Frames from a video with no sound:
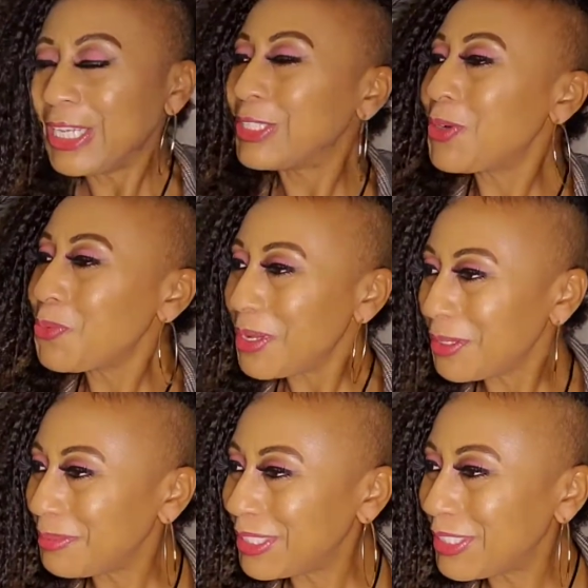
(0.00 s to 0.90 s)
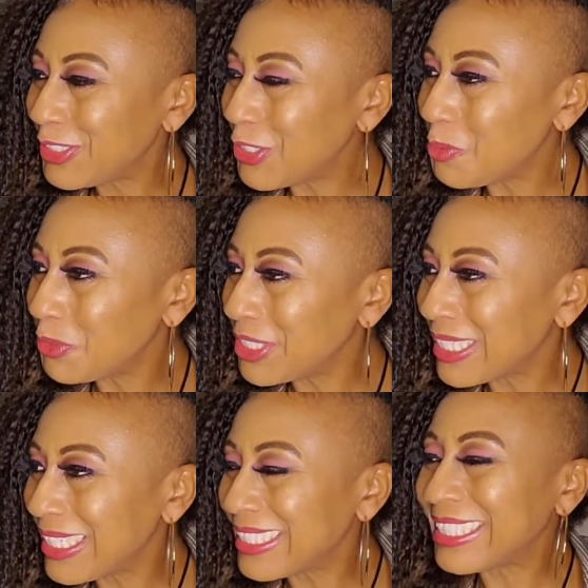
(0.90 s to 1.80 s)
So welcome to the show,
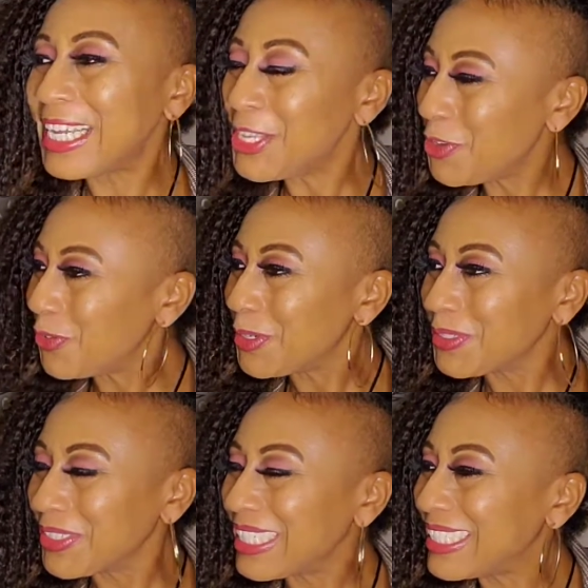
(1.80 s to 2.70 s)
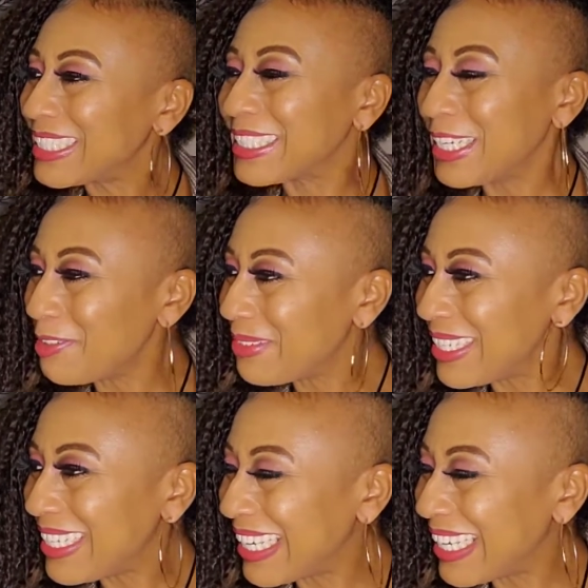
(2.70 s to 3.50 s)
Bridgett. Thank you for agreeing to coming